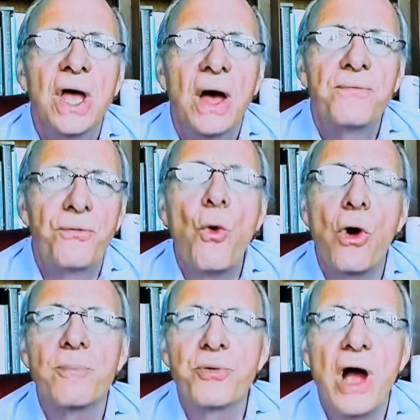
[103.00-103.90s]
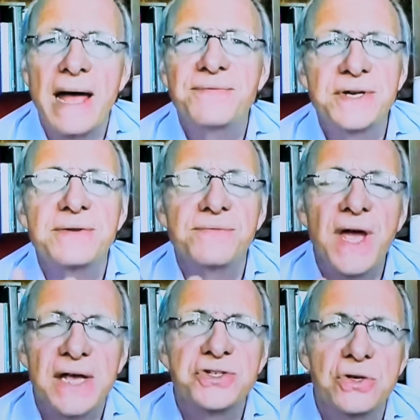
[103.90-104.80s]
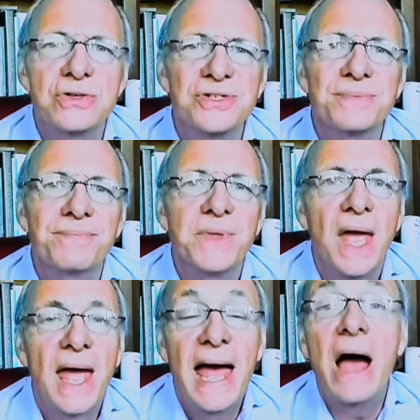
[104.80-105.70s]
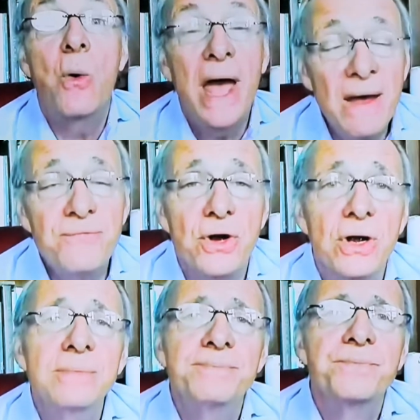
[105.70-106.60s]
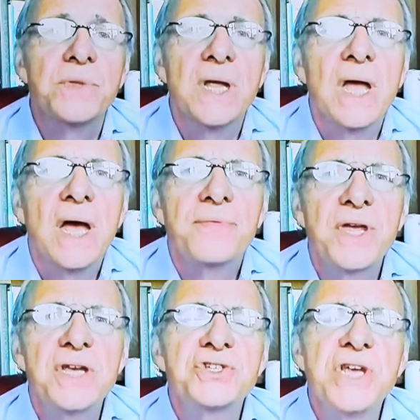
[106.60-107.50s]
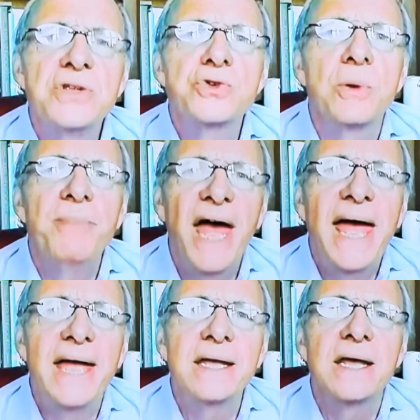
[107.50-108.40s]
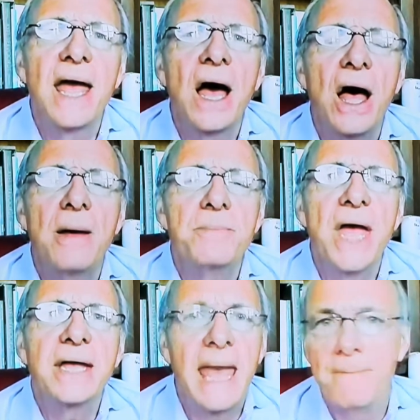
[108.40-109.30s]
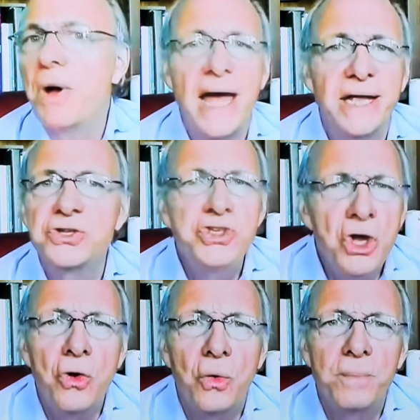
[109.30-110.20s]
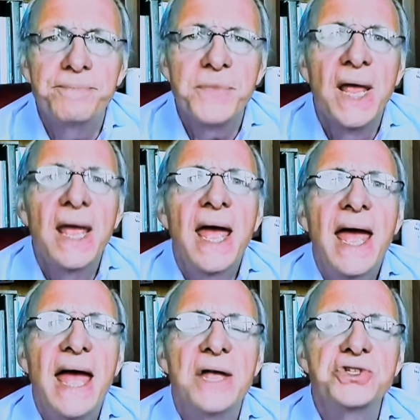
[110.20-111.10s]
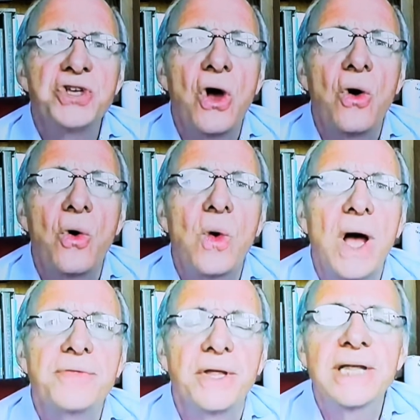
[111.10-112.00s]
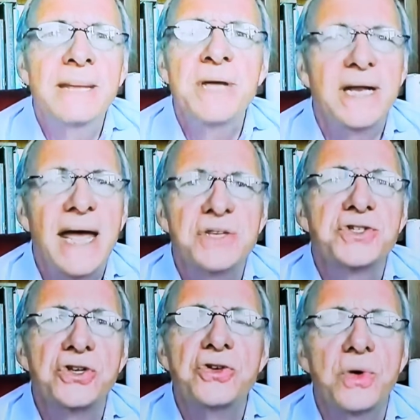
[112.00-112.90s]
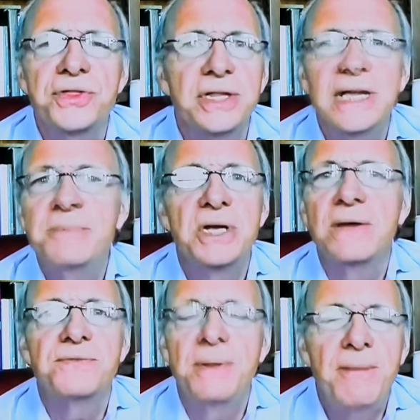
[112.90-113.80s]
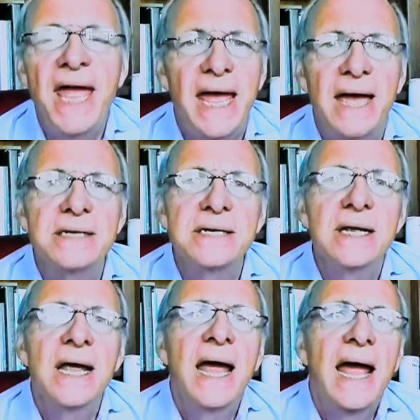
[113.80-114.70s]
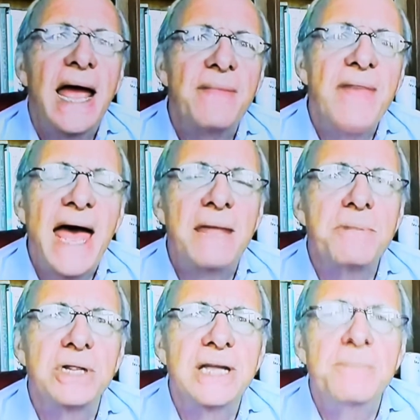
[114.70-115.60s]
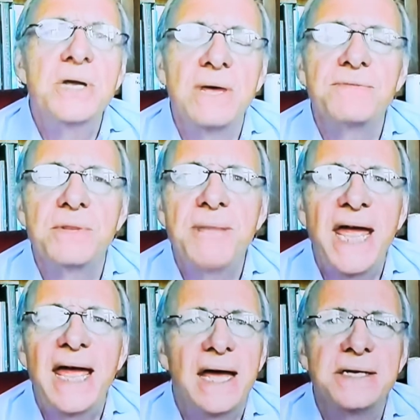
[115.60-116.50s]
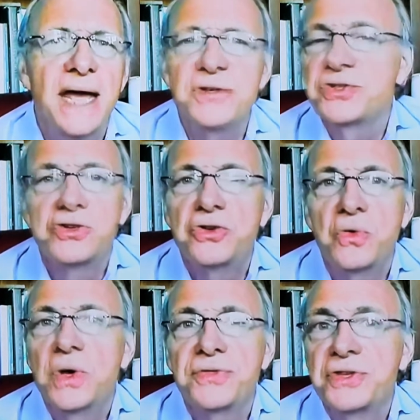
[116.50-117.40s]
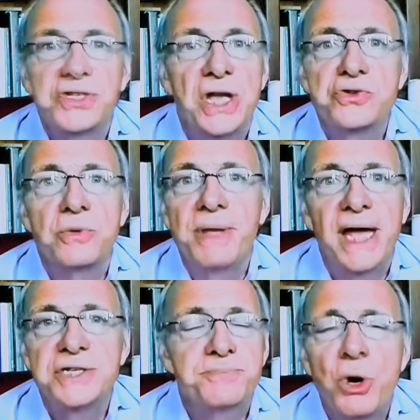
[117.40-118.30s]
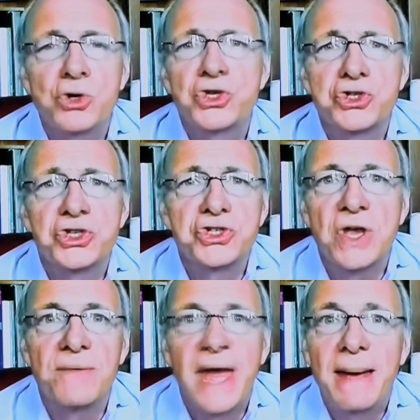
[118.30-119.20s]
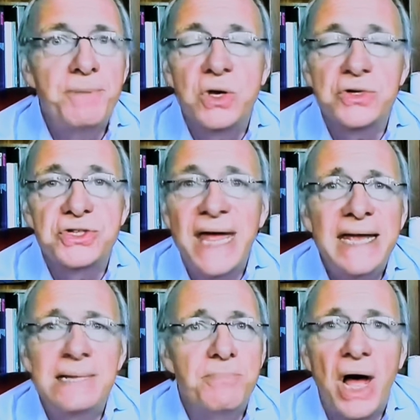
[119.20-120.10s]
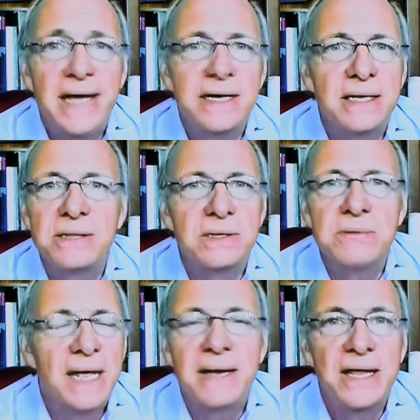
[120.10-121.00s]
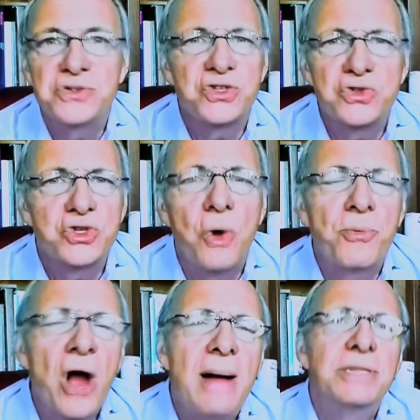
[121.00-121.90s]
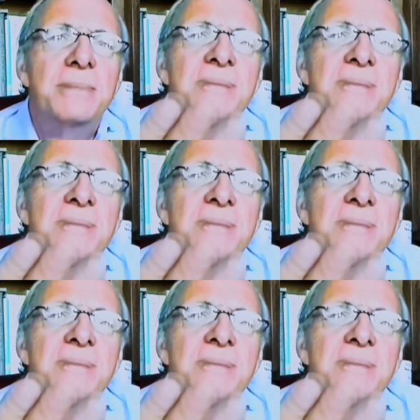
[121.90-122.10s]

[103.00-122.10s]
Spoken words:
for private investors. However, the central bank can buy it too. And so the limit has to do with the limit of demand. And that limit of demand has to do with the central bank's purchases of that, because they can buy it and hence there's no problem.